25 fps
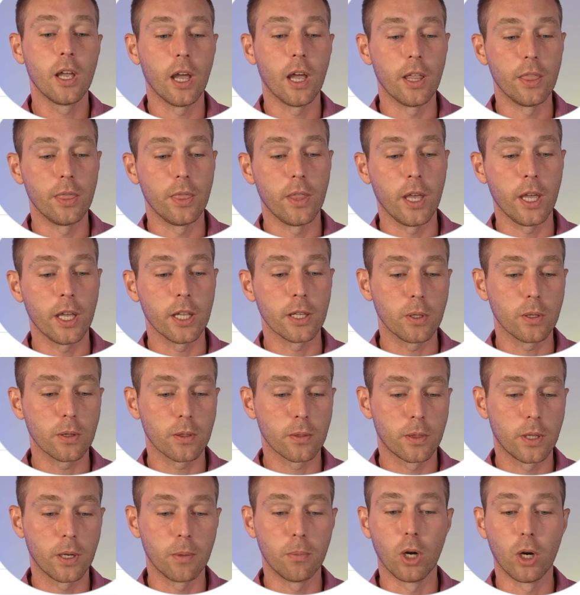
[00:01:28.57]
And then
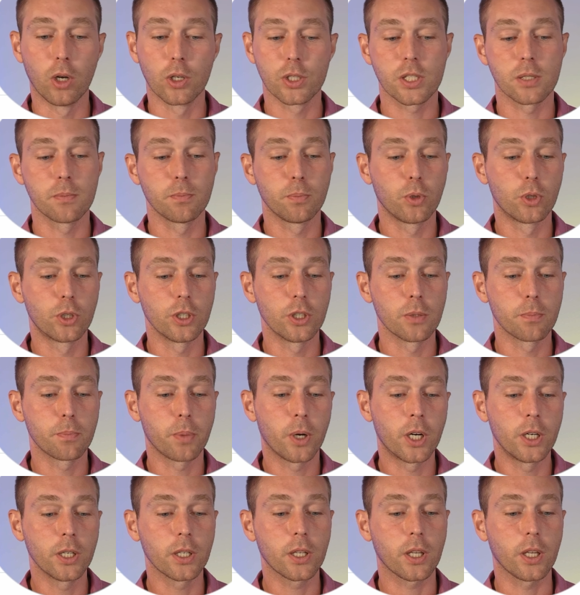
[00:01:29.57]
the most important
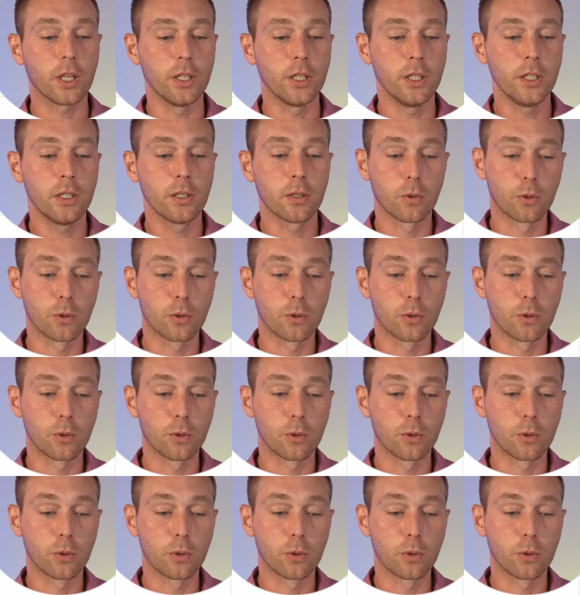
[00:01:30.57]
part here,